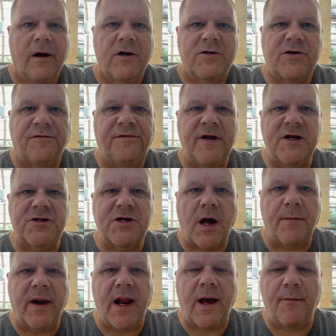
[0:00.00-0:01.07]
So finished
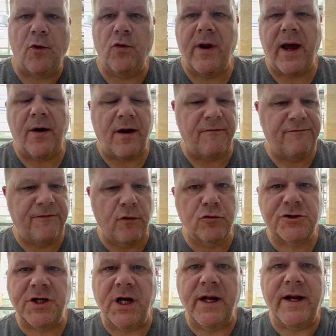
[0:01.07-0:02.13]
up in Apple there.
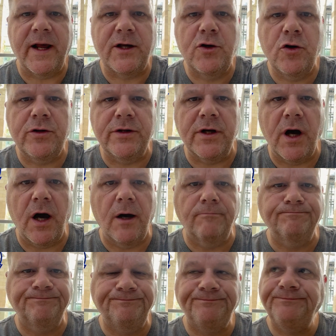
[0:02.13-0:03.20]
Unfortunately, they couldn't
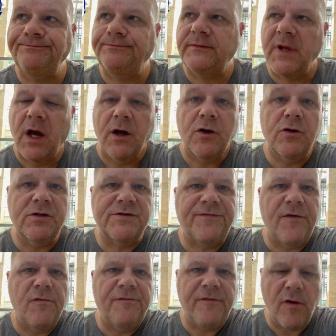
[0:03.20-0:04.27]
um couldn't
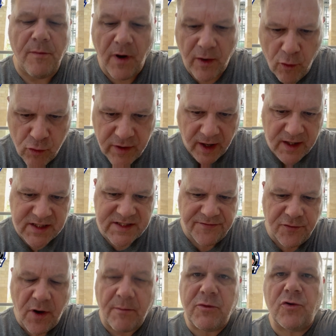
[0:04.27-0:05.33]
fulfill my order because if
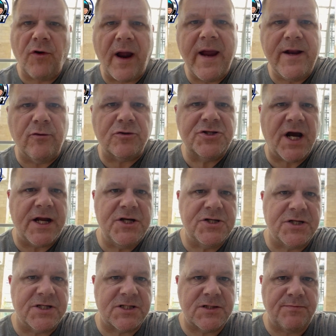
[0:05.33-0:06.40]
you upgrade or change
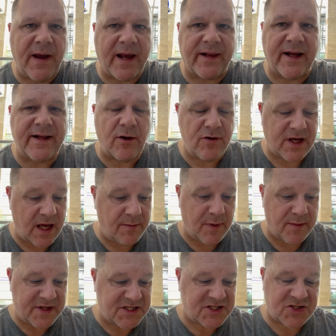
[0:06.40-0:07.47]
the spec, they don't keep them
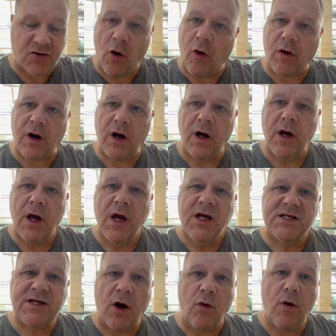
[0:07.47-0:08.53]
in stock.
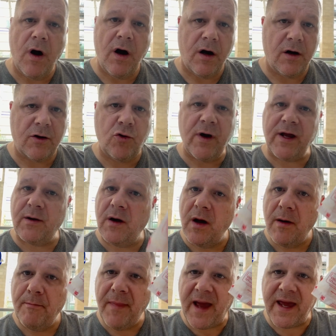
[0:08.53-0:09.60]
So uh, quick
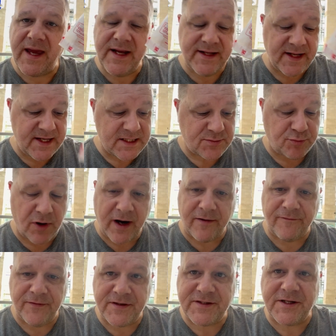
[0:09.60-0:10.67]
Mackie D's
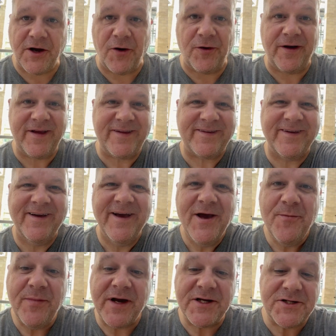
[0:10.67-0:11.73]
breakfast, guys,
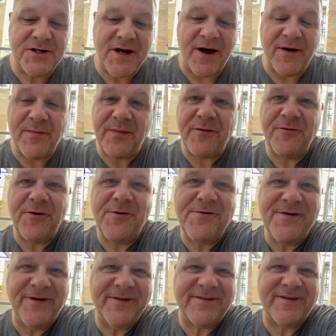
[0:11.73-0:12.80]
because you know it'd be rude
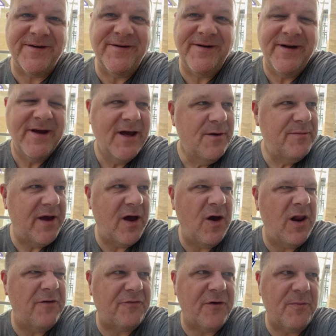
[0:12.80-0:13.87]
not to. A bit
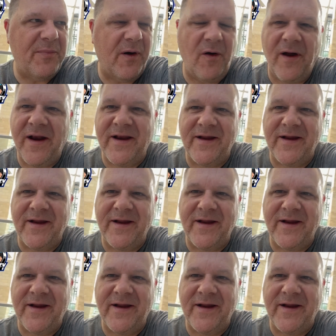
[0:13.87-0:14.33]
early for a pint.